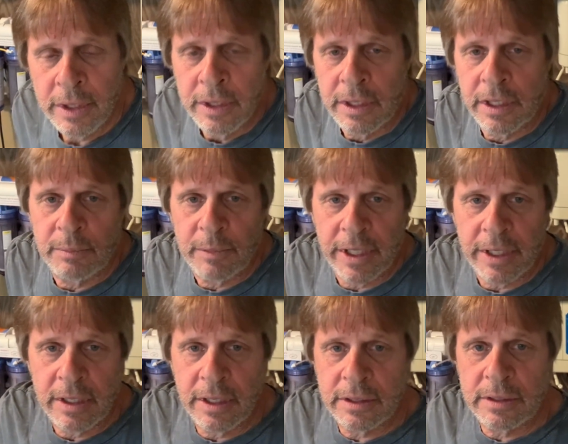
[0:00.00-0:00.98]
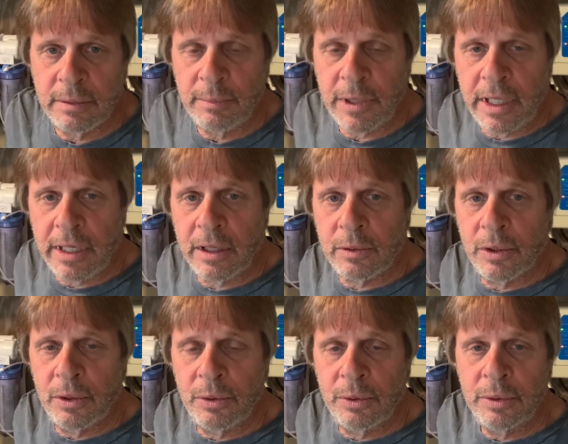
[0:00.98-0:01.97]
and my custom
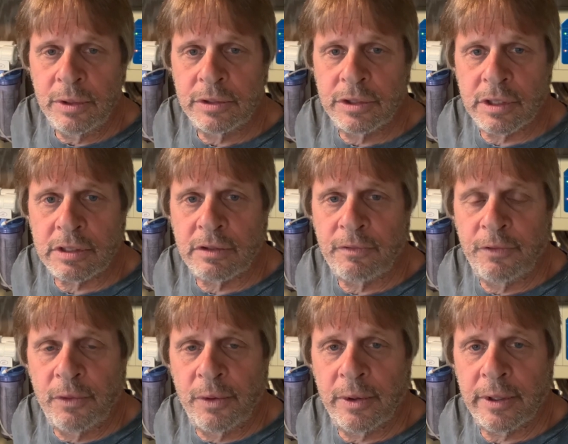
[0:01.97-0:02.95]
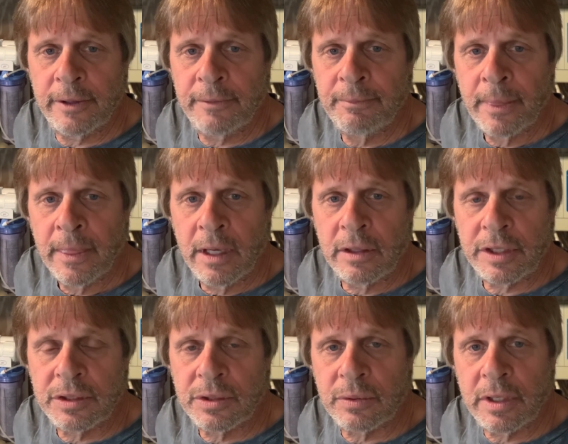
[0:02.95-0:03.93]
RO just for
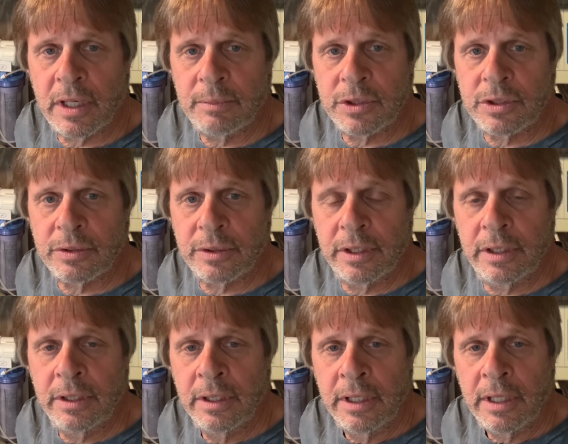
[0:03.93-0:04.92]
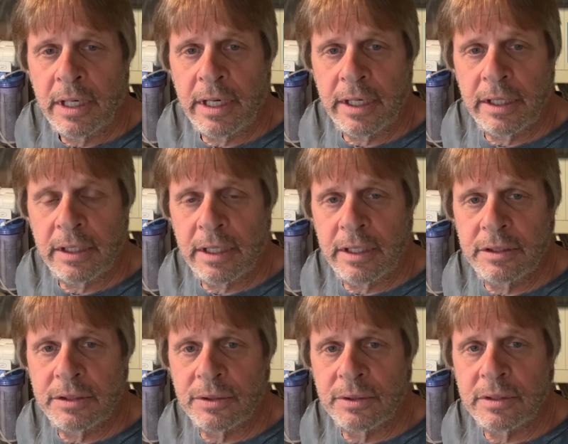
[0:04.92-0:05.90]
electrochemistry,
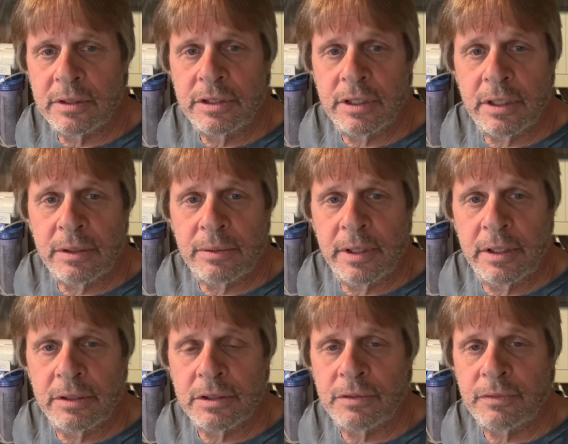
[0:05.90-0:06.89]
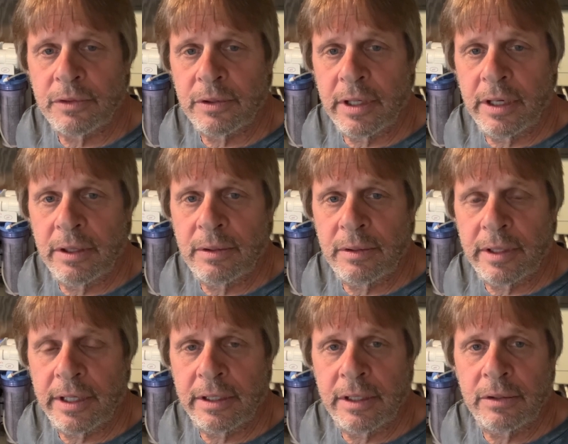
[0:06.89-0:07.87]
ionizers, and generators for
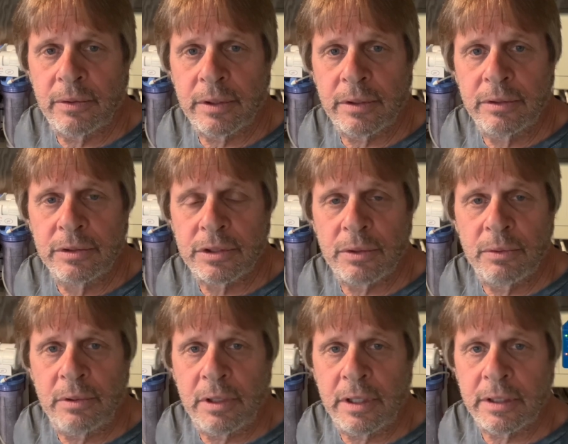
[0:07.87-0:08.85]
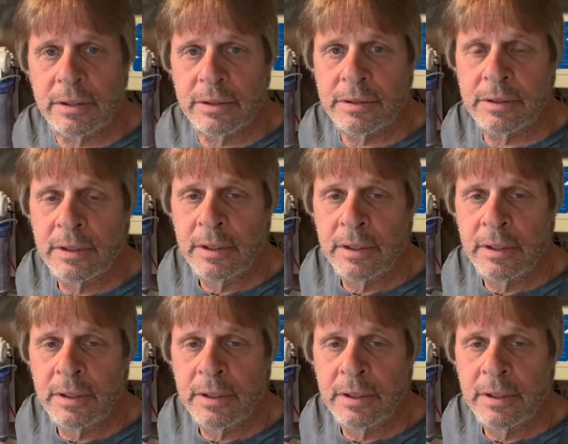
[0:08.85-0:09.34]
alkaline and/or neutral waters.